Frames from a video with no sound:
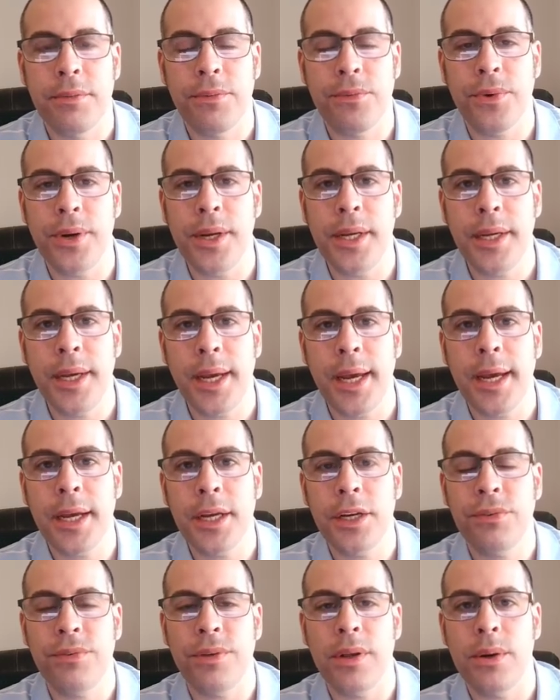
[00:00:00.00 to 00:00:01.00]
Free
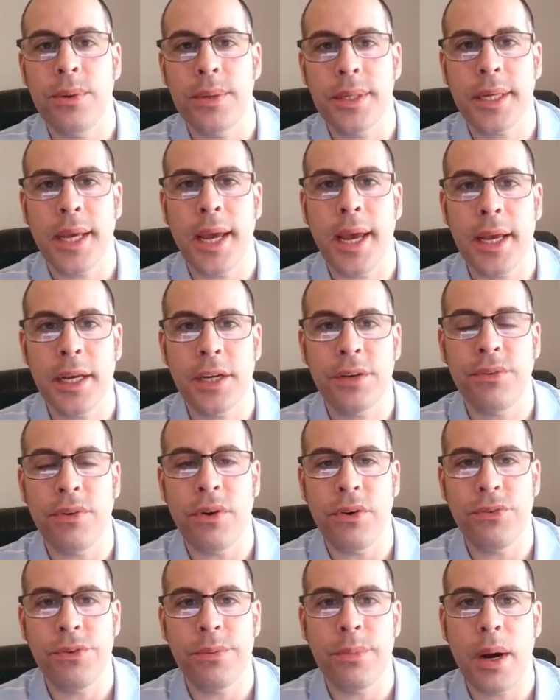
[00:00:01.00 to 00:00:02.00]
cash flow is cash
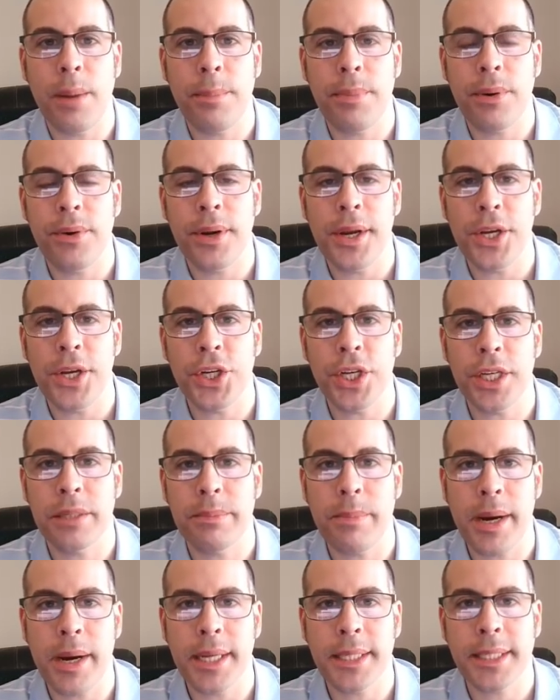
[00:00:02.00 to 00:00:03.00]
flow from operations
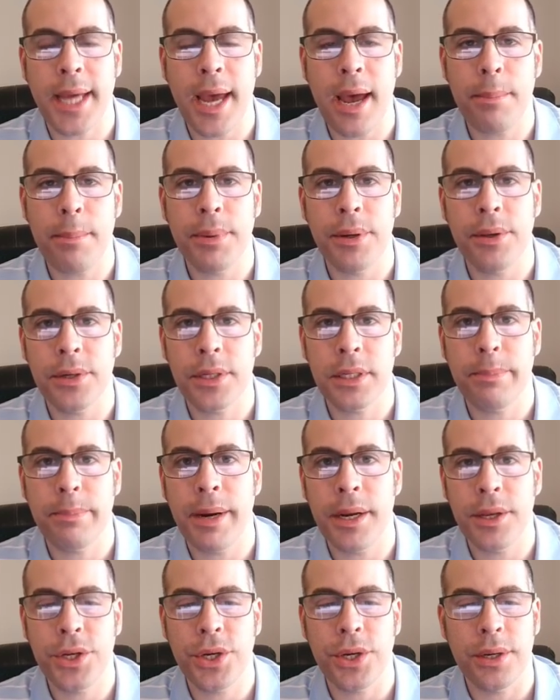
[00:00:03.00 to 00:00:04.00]
minus capital
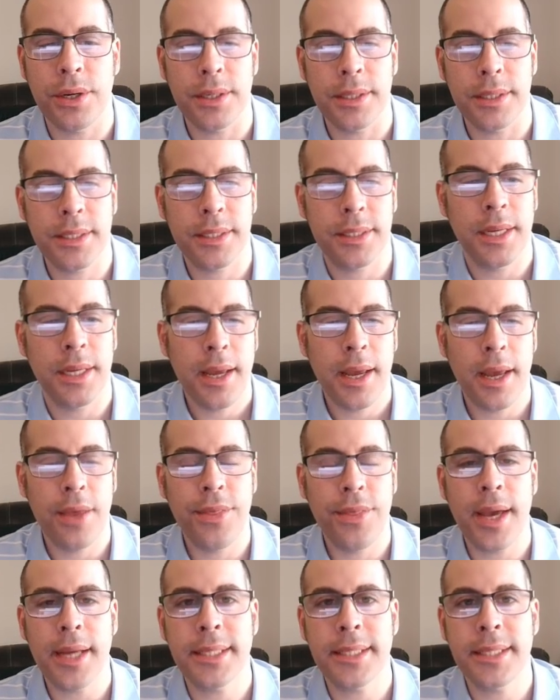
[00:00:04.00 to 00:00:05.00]
expenditures, and
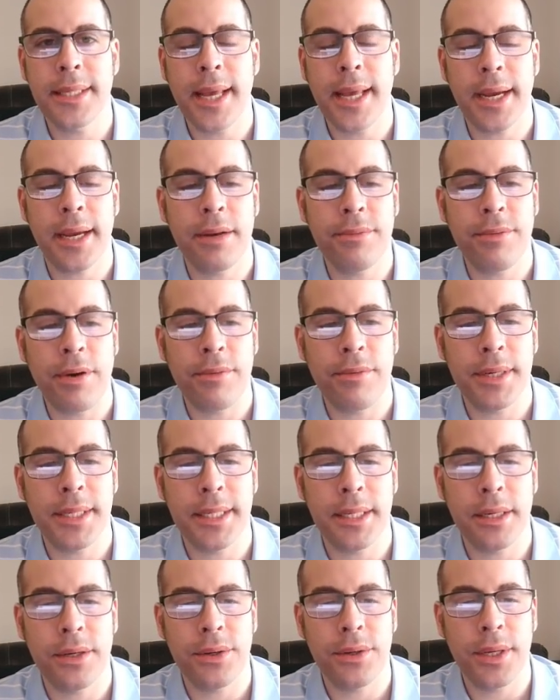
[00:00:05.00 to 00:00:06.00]
that's negative every
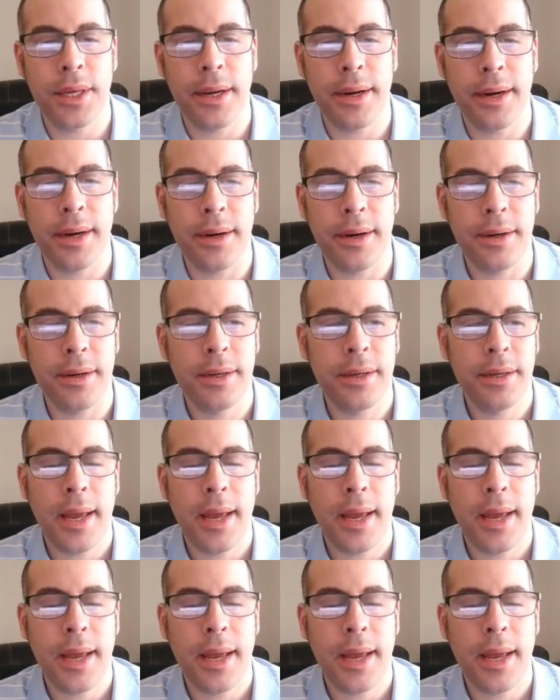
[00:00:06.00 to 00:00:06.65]
single year.